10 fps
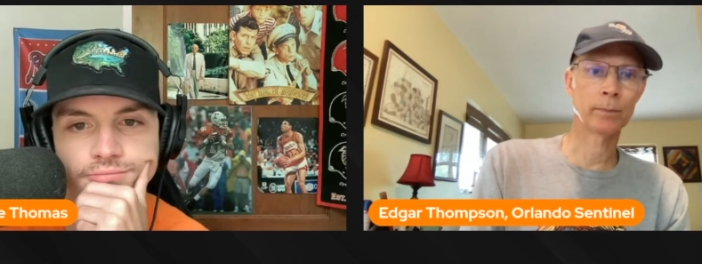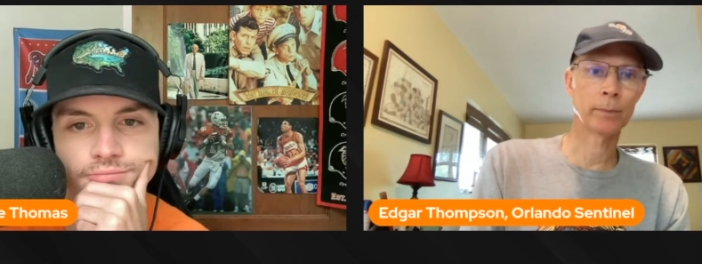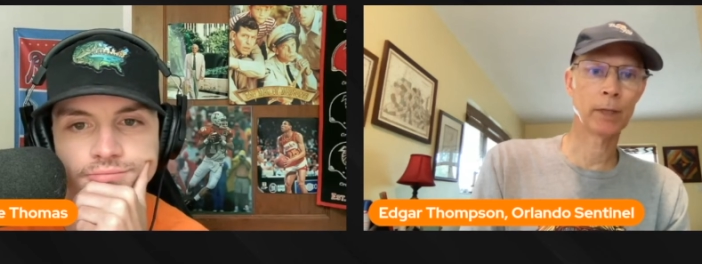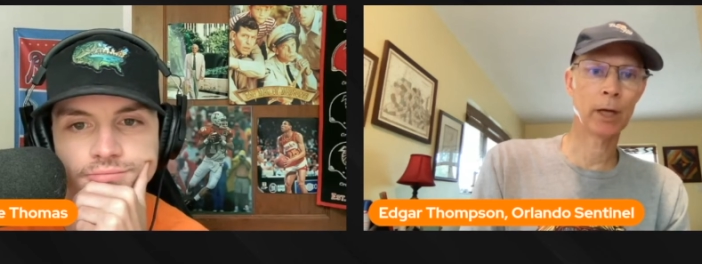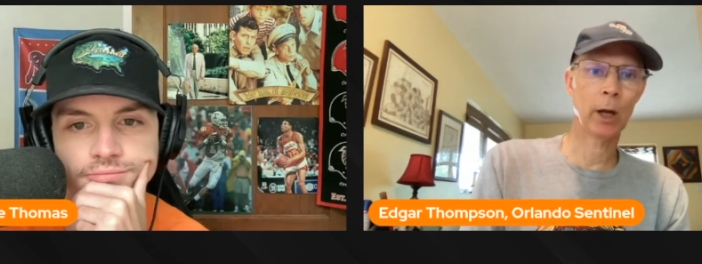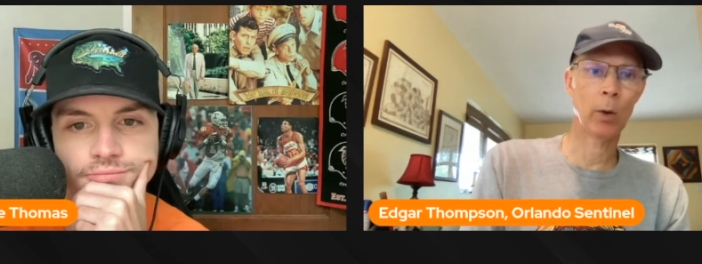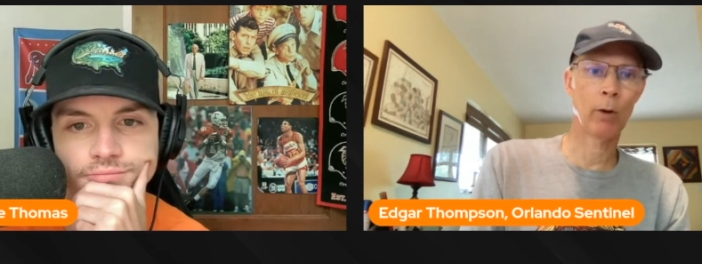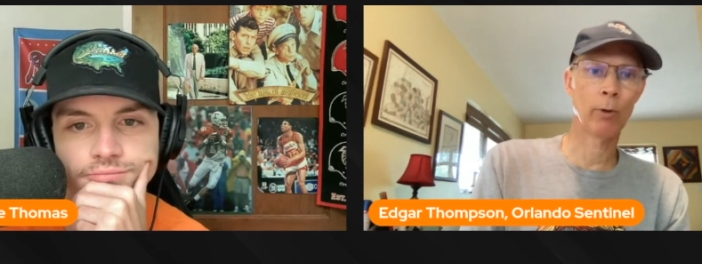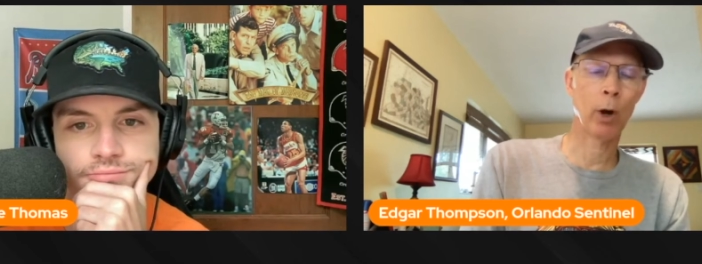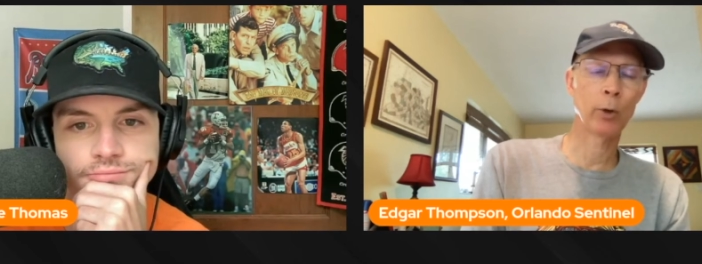Speaker 1: you know,
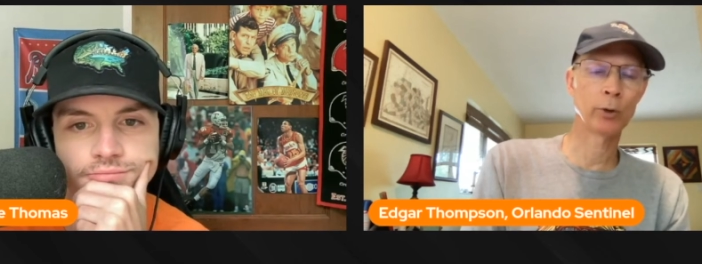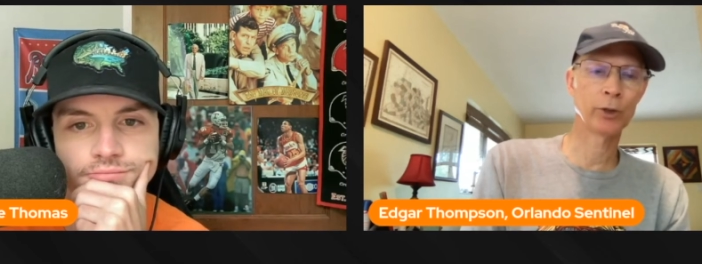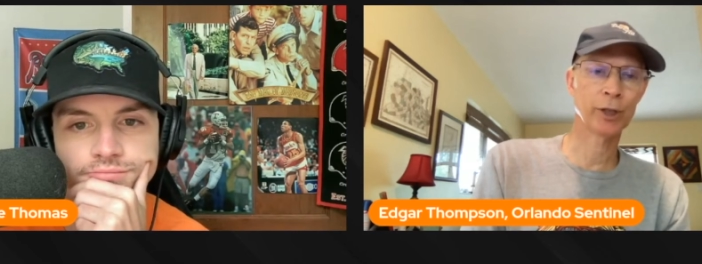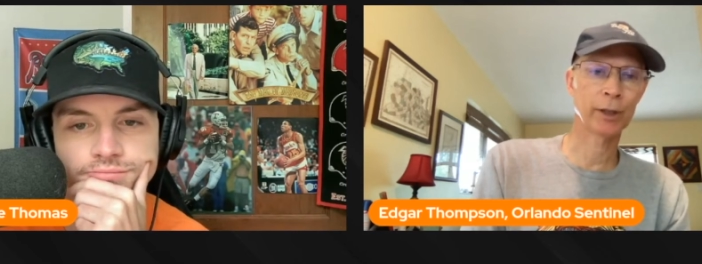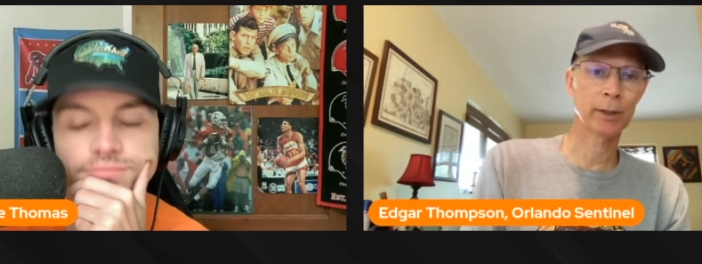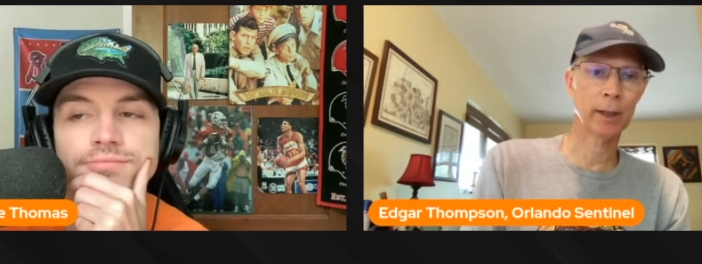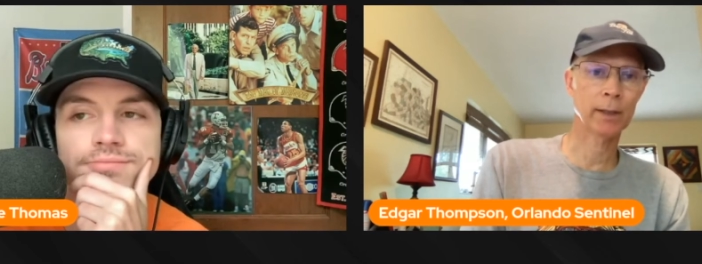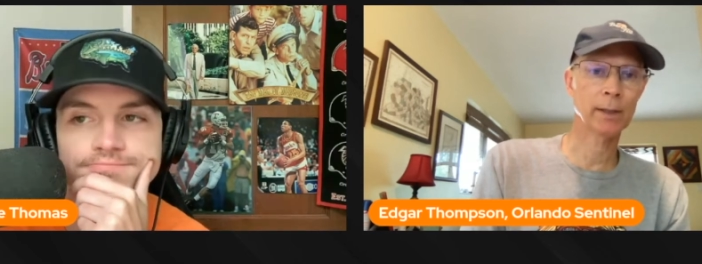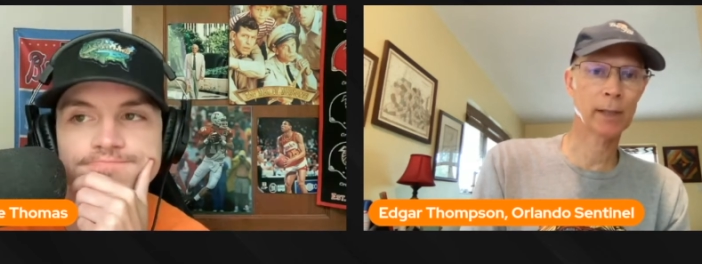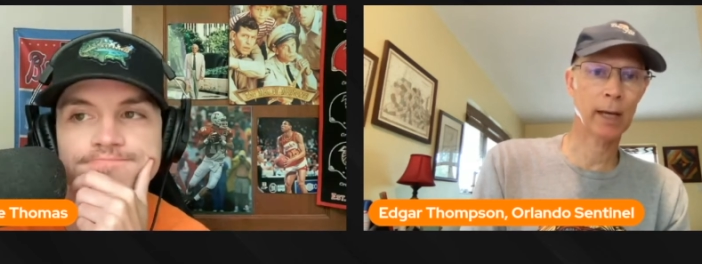erosion, let's mm-hmm.